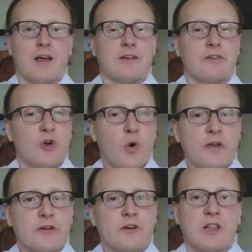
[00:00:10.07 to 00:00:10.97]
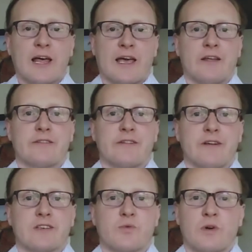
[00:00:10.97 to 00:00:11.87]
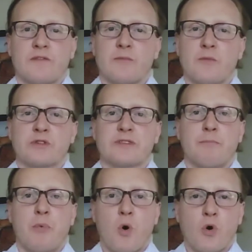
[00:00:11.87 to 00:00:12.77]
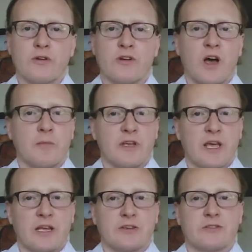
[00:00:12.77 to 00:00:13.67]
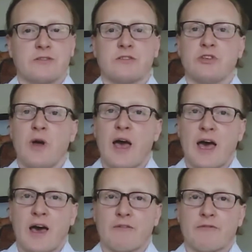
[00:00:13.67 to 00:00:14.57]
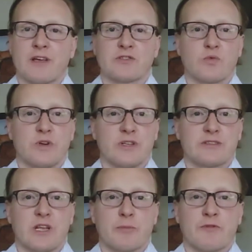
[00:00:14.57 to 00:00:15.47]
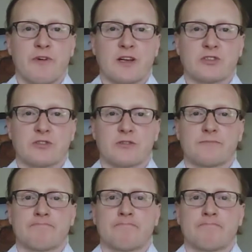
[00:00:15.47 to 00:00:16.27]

Knowing your client is one of the most important obligations you have as a real estate professional.